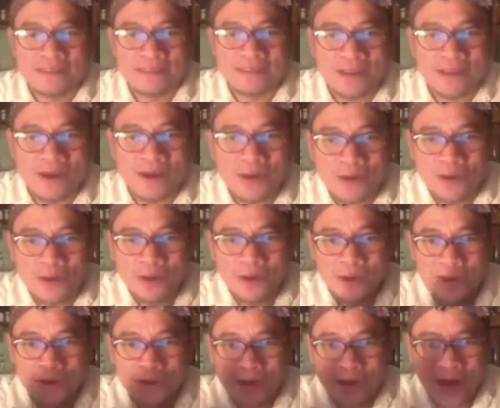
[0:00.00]
Oh,
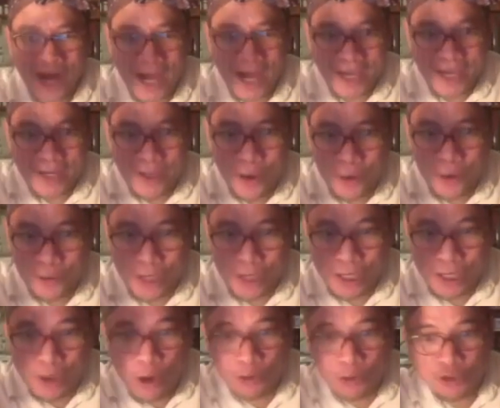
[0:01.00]
I know the
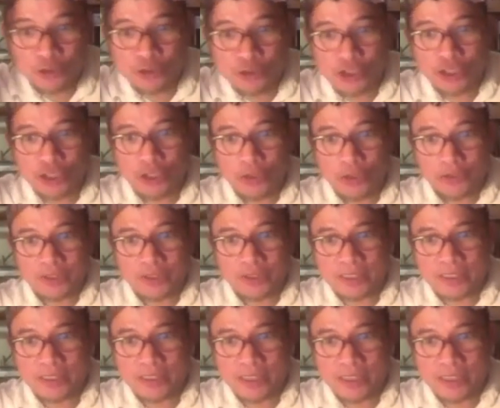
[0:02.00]
lotion she uses.